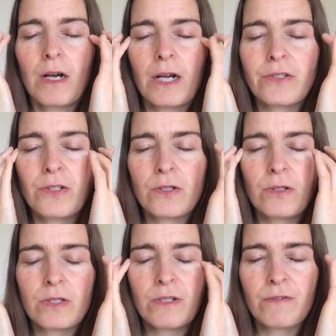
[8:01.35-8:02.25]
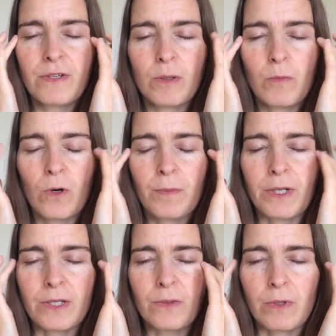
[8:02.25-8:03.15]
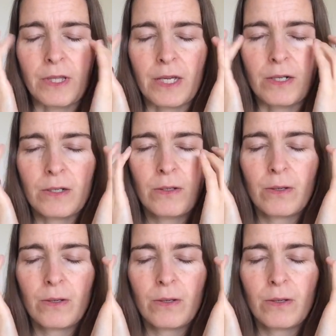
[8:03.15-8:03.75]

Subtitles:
I choose to feel more peace within